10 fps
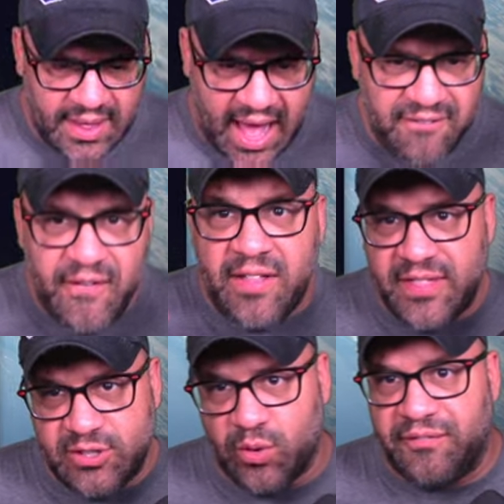I found
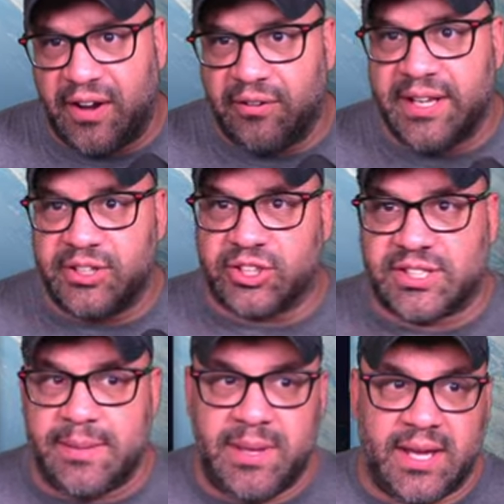this one very
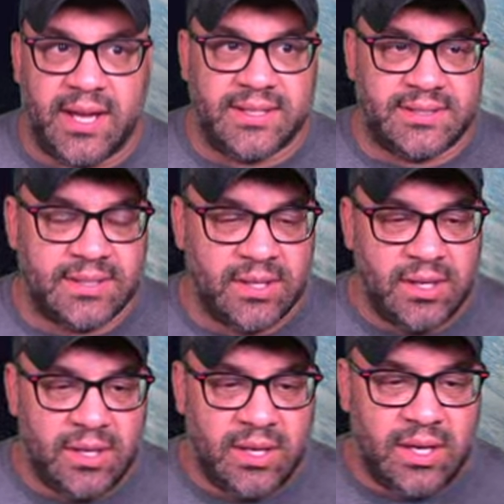interesting because
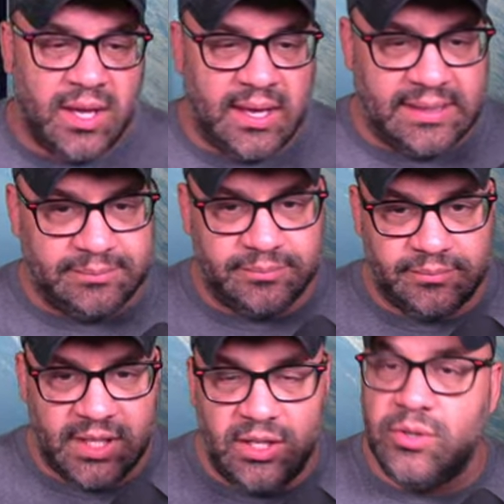um,
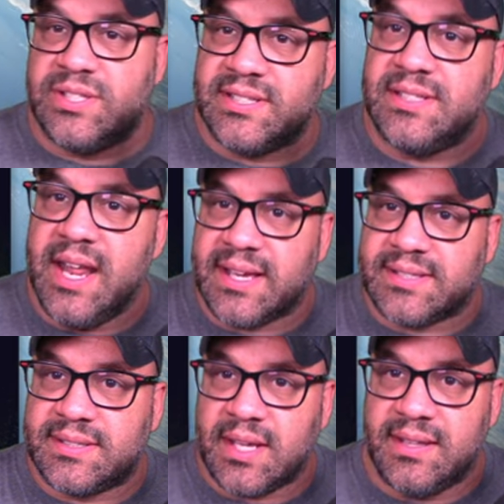it uses
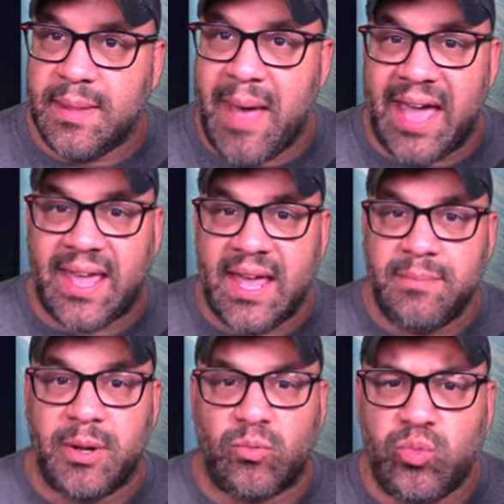Nix in the back
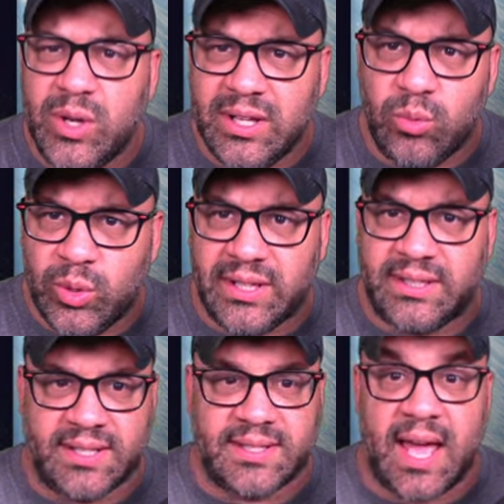end, but really, really
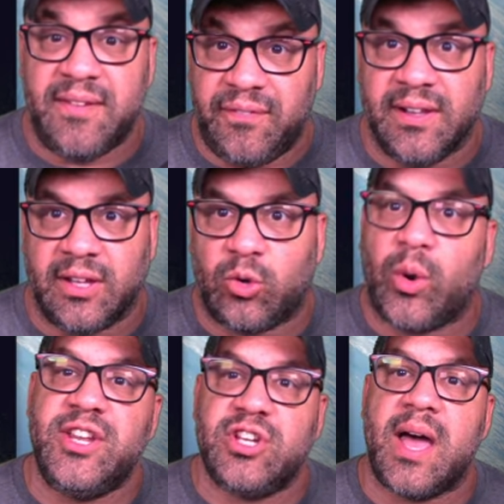does, I feel, a
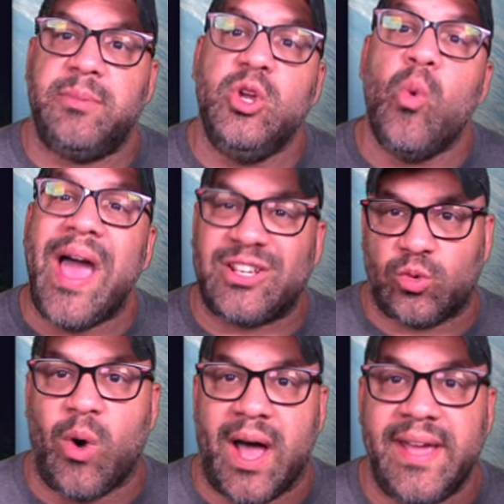great job UX
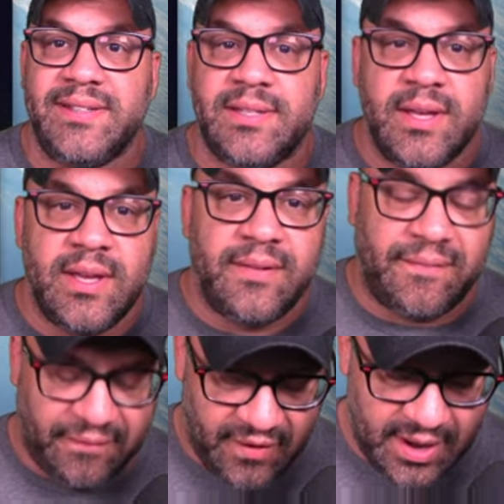wise
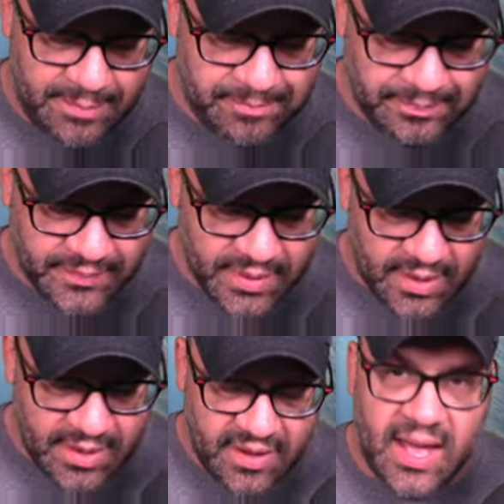from
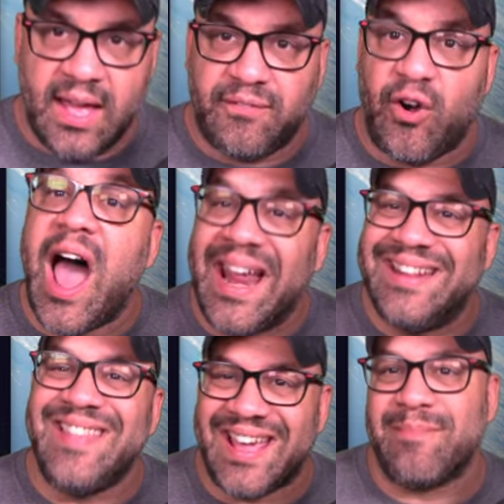uh, for
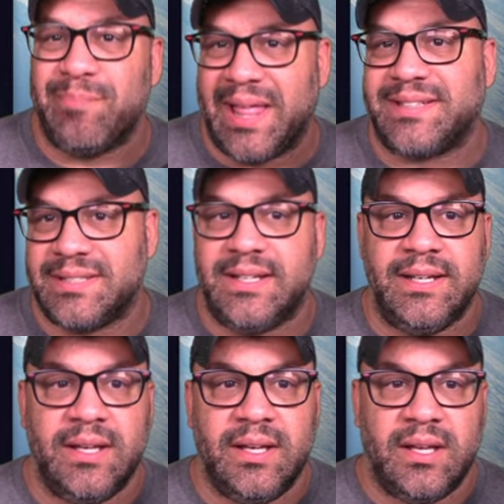hiding that
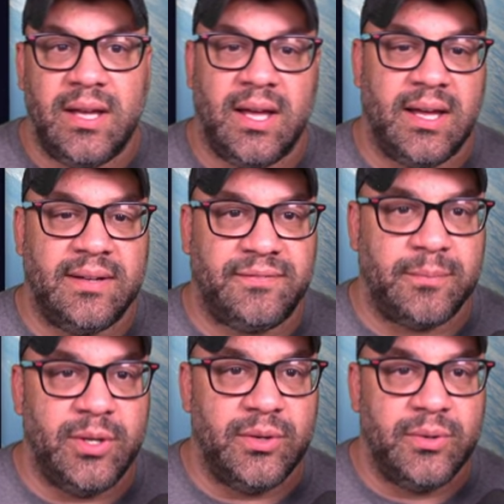complexity uh,
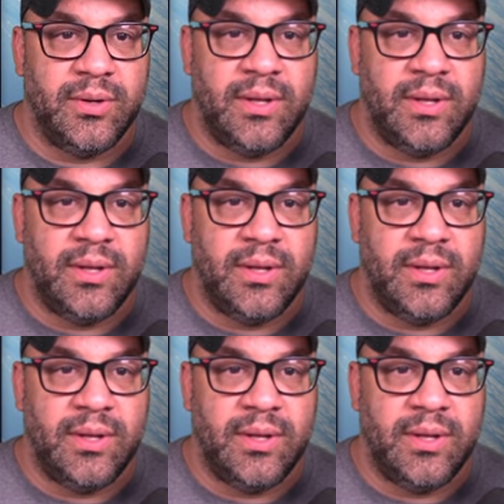from you.